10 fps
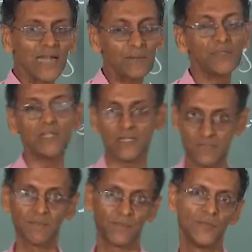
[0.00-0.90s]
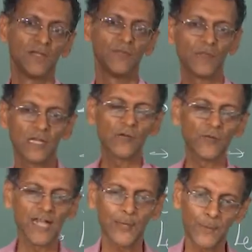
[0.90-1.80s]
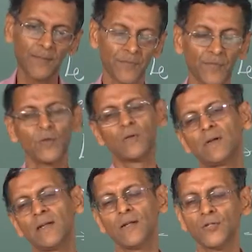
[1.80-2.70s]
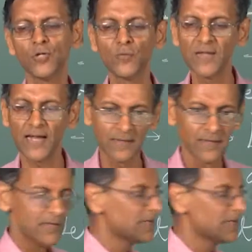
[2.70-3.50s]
time series, if you think of it that way, right? You assume that